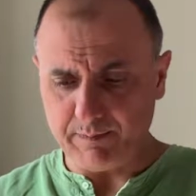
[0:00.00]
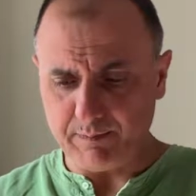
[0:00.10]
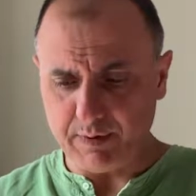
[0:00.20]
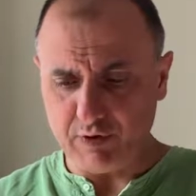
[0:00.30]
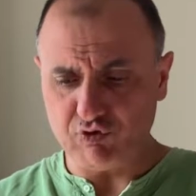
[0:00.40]

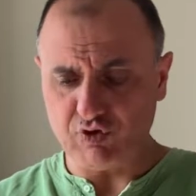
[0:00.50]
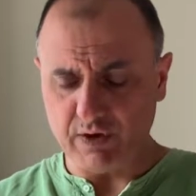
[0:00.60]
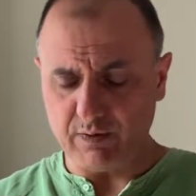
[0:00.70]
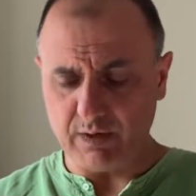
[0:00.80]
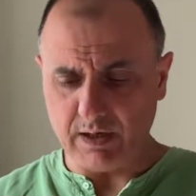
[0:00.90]
beach,
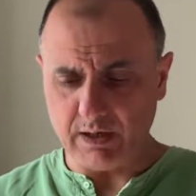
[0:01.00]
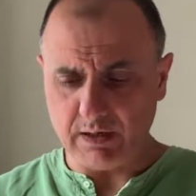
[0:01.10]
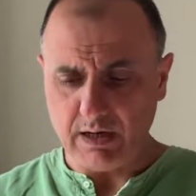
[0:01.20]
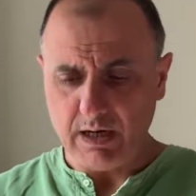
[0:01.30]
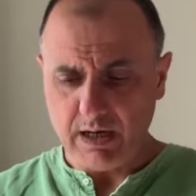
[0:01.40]
and
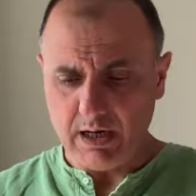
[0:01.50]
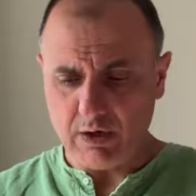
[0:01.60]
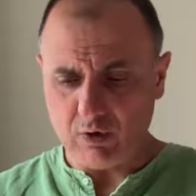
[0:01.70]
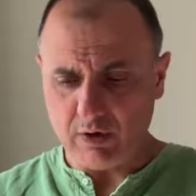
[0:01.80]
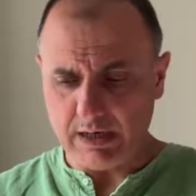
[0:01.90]
then he
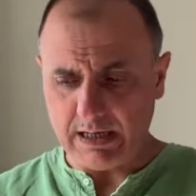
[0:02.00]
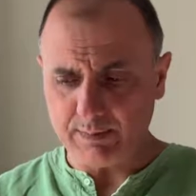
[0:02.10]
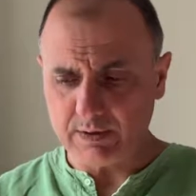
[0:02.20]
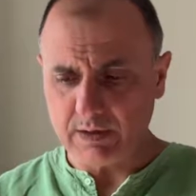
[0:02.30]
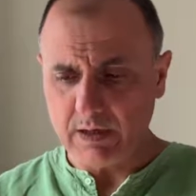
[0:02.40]

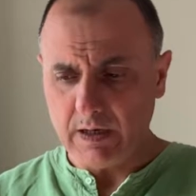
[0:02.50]
collapsed.